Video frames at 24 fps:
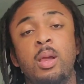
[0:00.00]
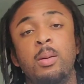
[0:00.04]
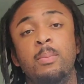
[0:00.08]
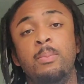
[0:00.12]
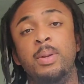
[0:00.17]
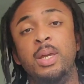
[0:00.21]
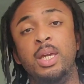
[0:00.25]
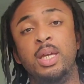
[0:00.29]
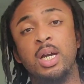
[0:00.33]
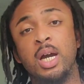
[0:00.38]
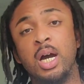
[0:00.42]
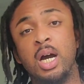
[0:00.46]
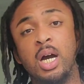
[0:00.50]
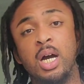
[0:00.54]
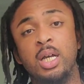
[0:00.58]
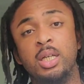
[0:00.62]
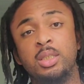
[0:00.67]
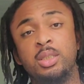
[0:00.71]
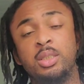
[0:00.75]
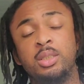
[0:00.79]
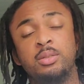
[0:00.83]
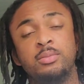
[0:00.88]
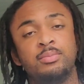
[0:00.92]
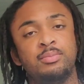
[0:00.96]

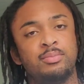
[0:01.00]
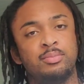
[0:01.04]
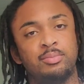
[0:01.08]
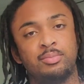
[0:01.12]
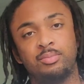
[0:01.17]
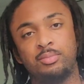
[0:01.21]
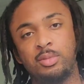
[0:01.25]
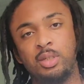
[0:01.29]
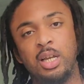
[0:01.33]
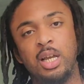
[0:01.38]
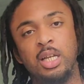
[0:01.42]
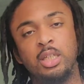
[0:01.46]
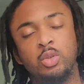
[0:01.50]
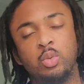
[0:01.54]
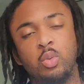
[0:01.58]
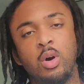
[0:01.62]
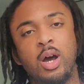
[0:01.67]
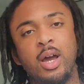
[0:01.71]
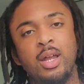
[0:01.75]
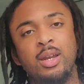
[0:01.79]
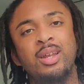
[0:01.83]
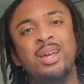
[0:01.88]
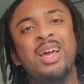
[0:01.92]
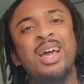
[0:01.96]
because guess
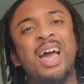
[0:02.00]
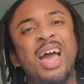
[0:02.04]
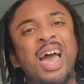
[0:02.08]
what?